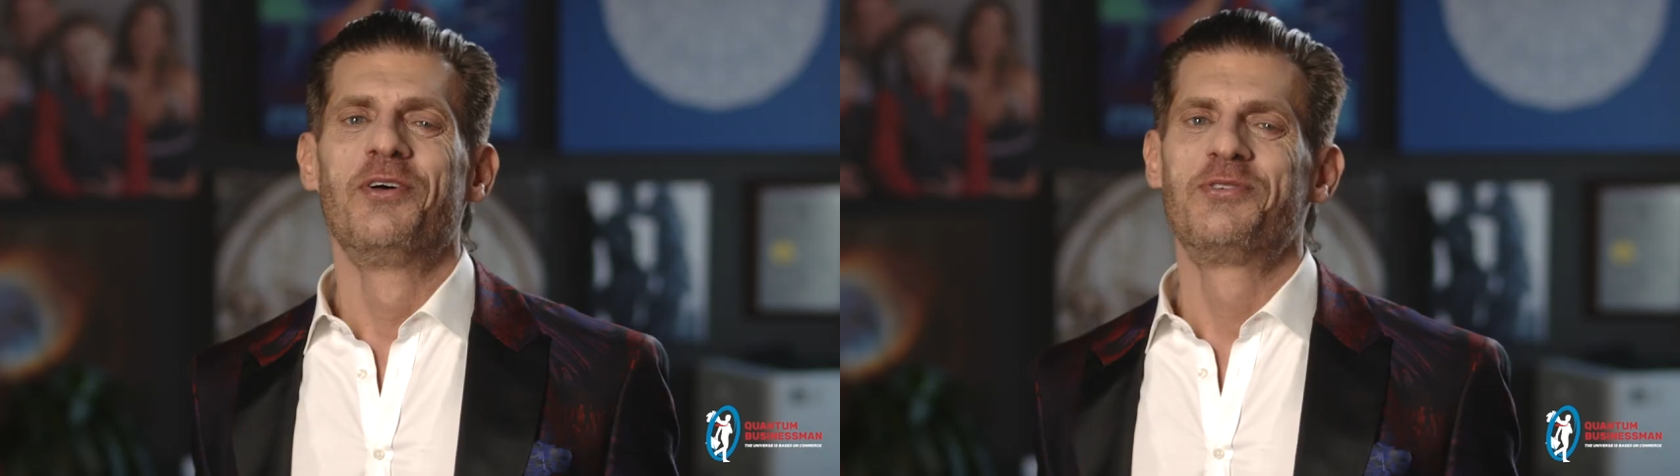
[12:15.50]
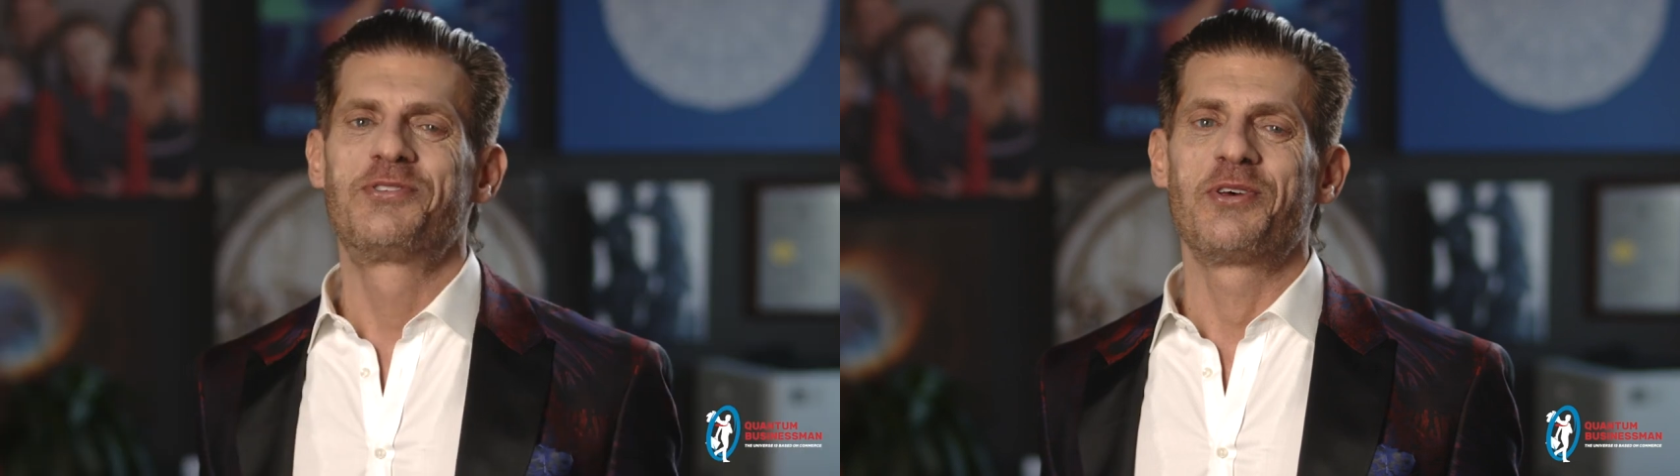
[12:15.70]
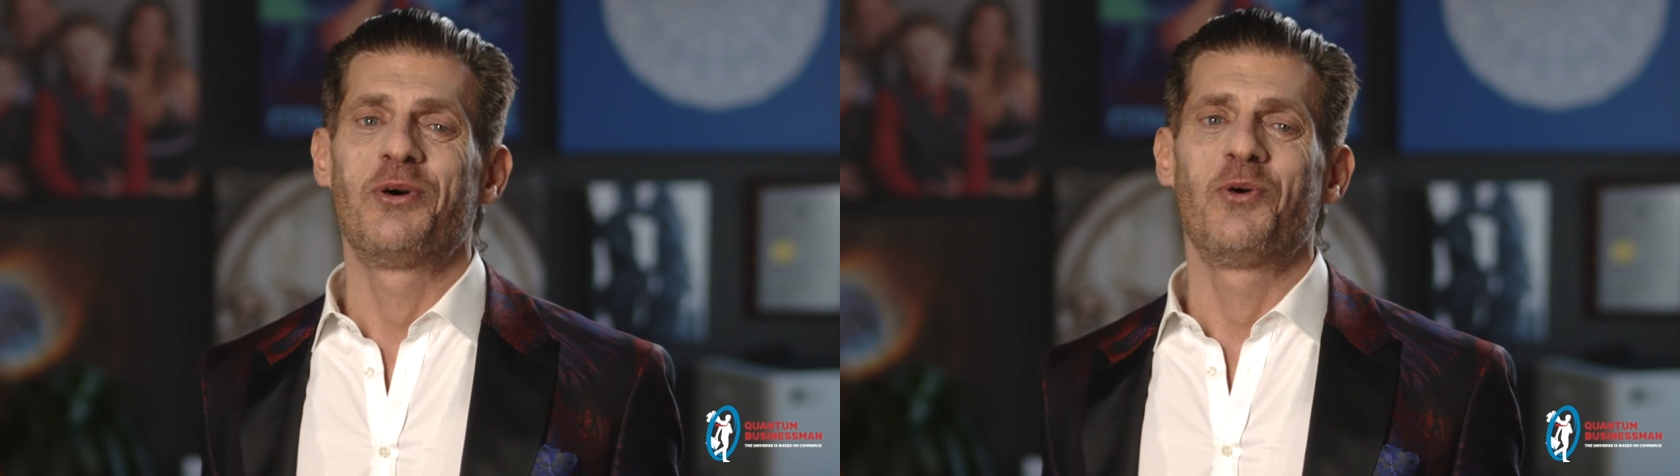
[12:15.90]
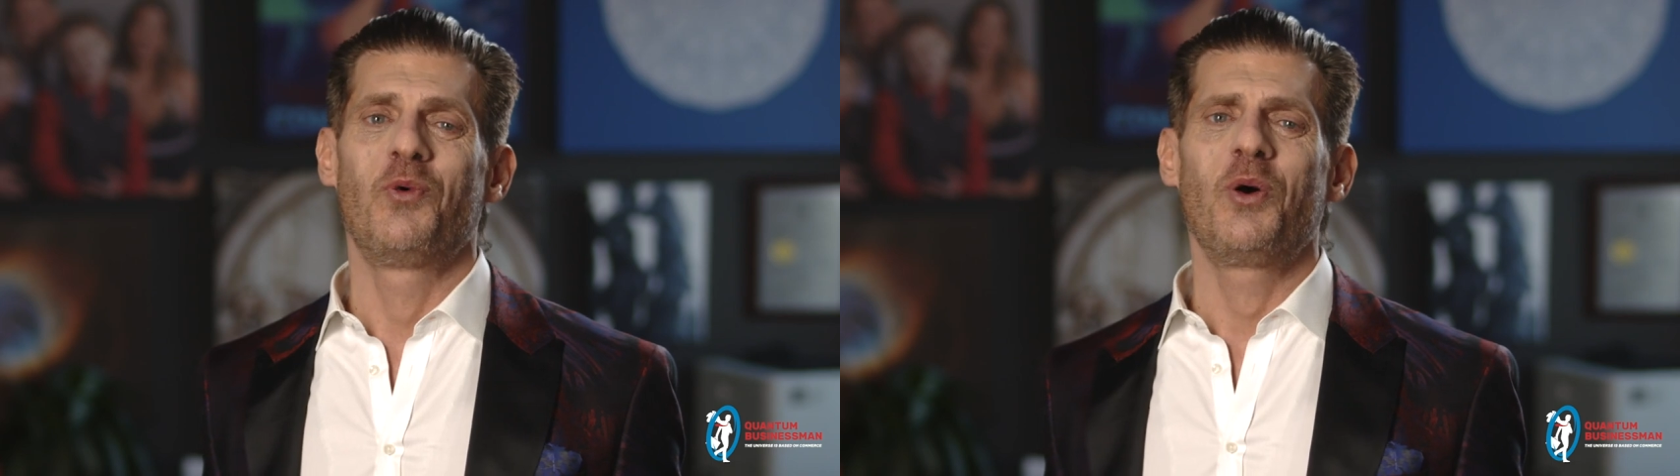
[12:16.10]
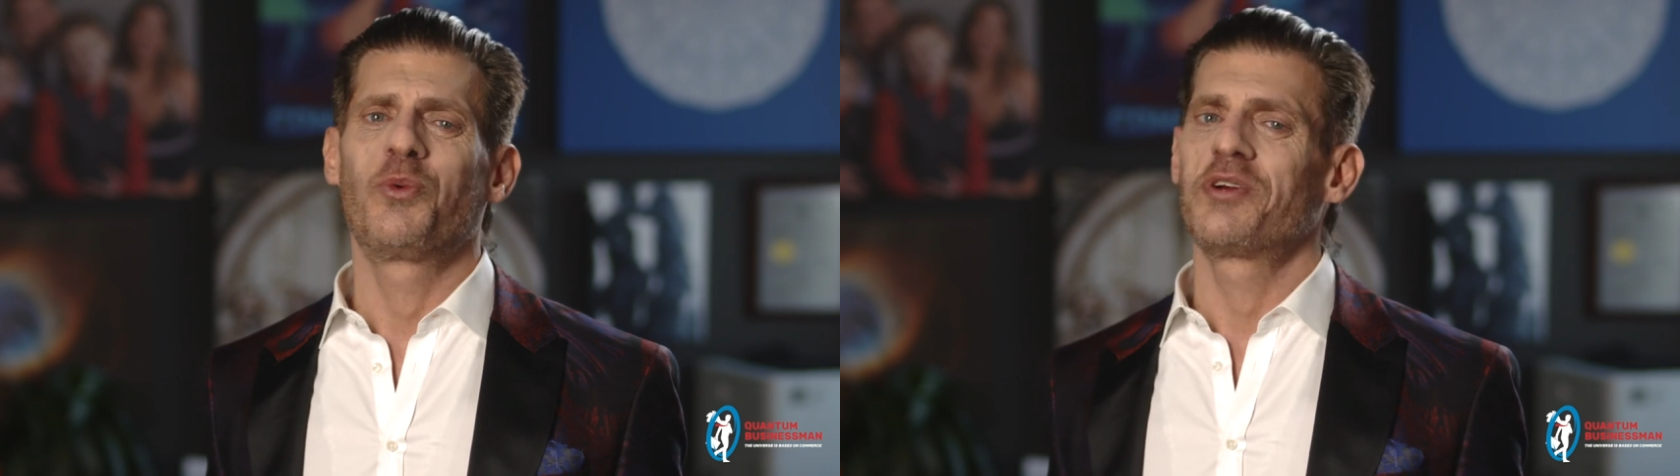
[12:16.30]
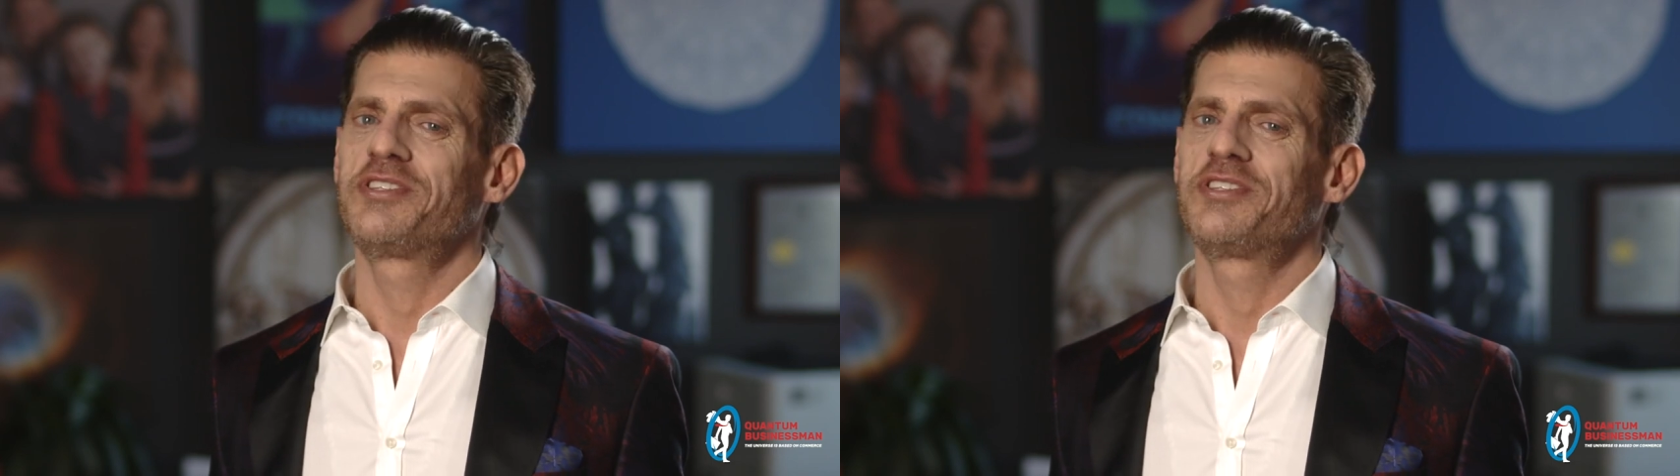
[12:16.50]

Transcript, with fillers: So what were